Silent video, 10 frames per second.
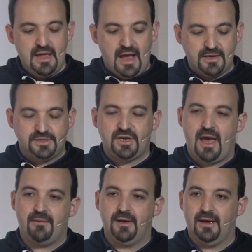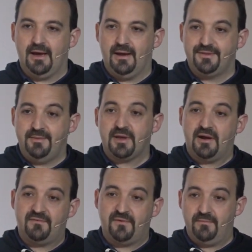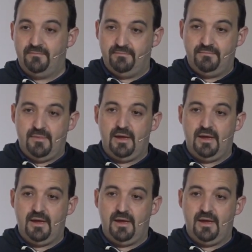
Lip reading: I used to have a SIM card from